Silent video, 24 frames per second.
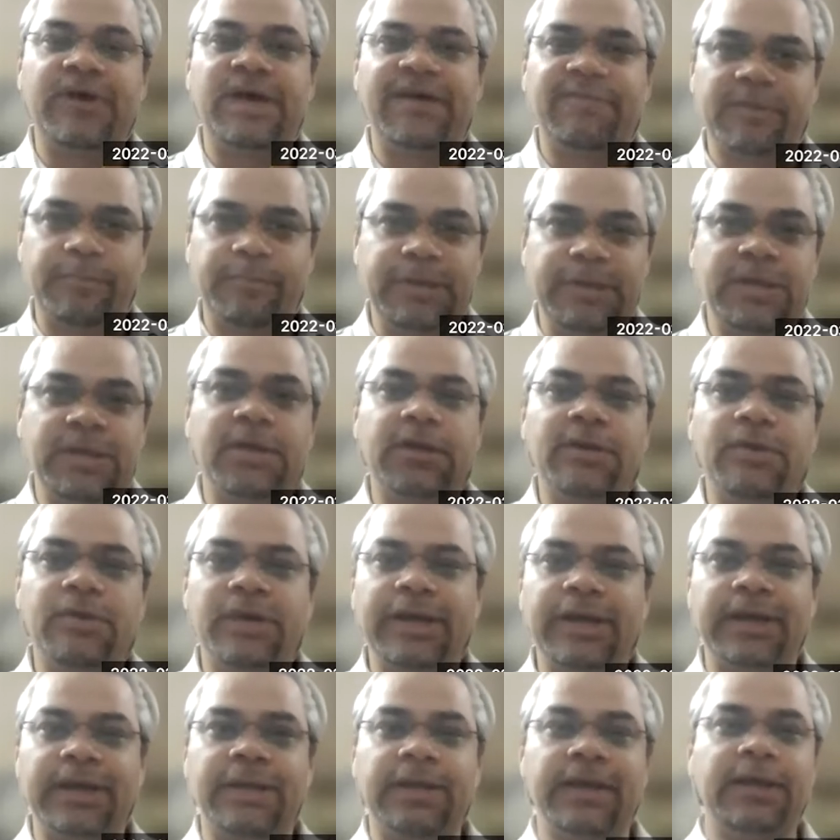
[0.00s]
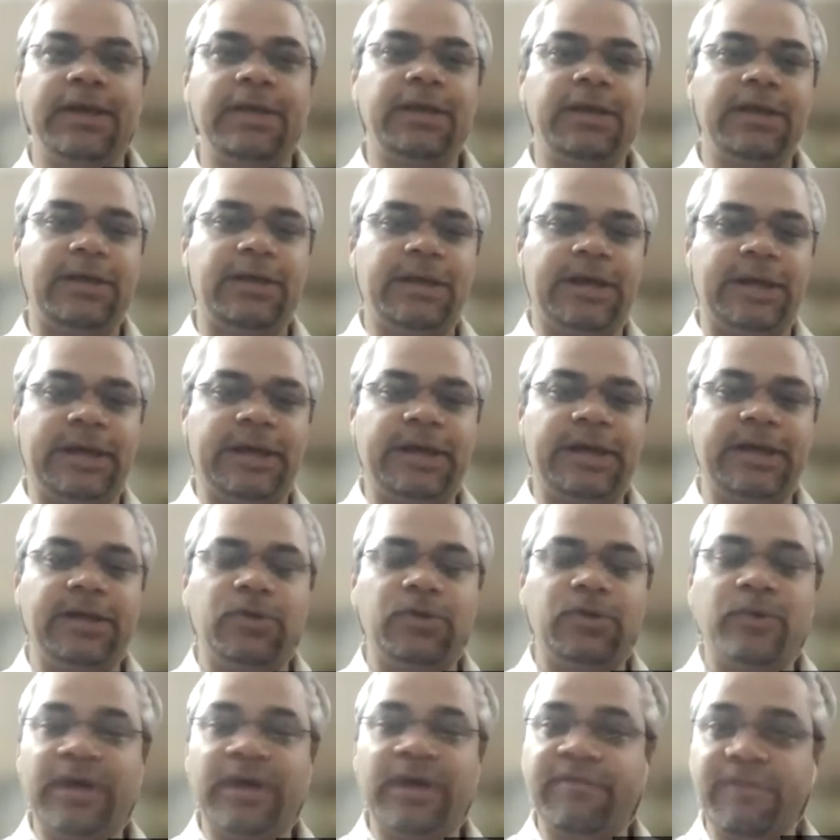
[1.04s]
having me here today. And
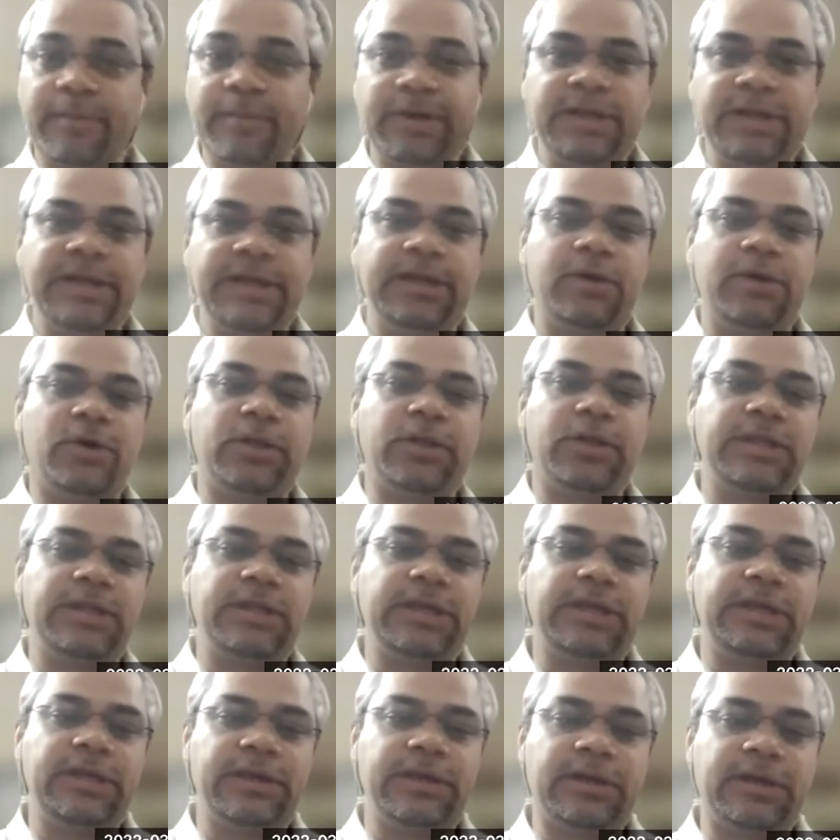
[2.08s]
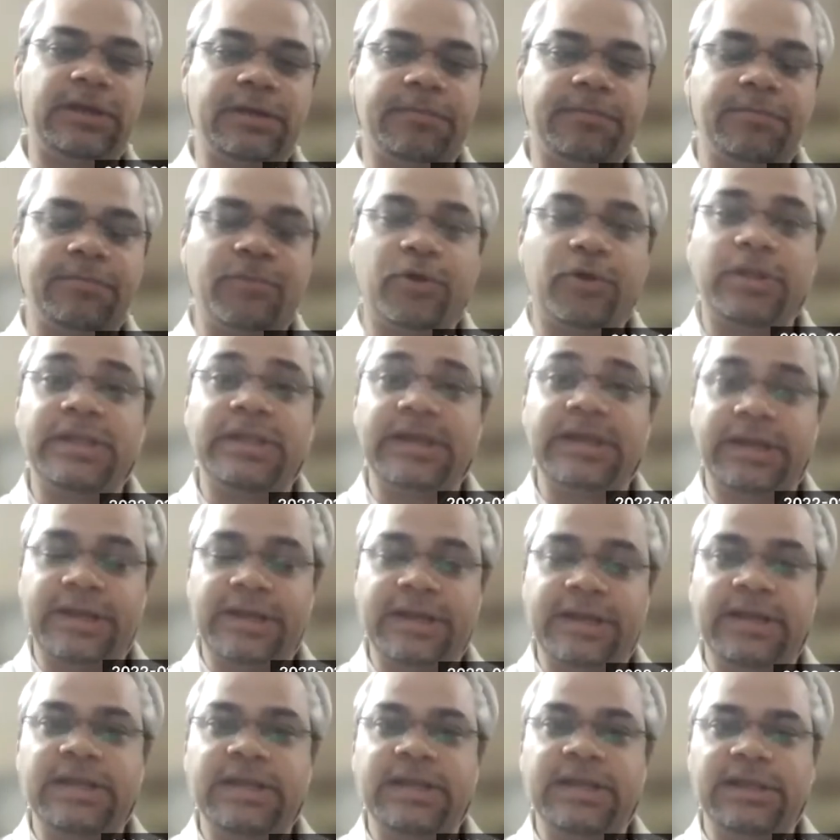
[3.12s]
to everybody on the
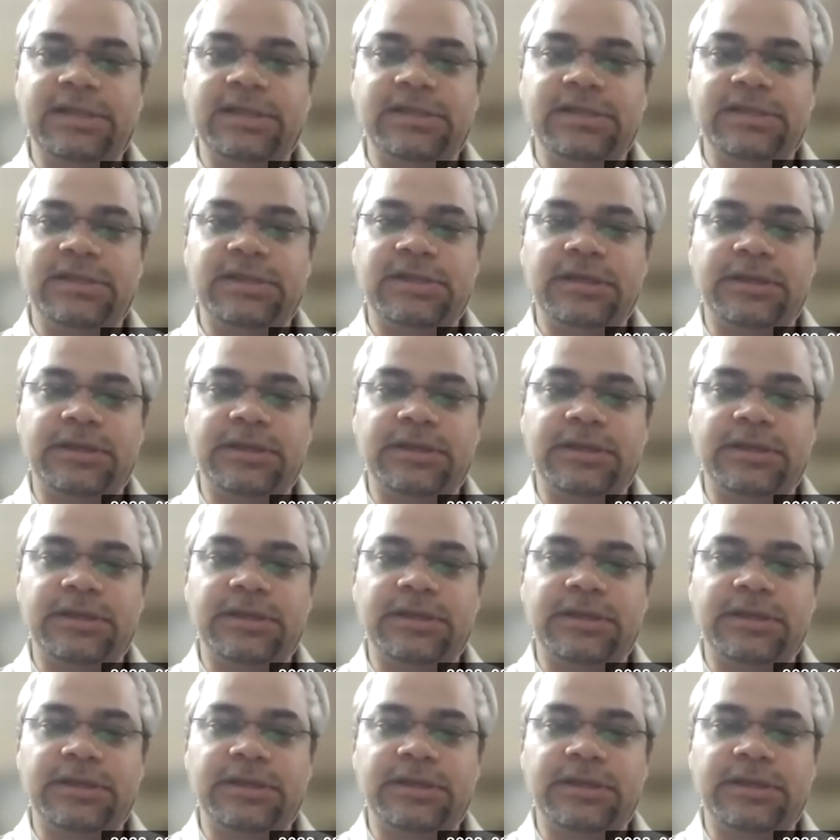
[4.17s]
attendee list,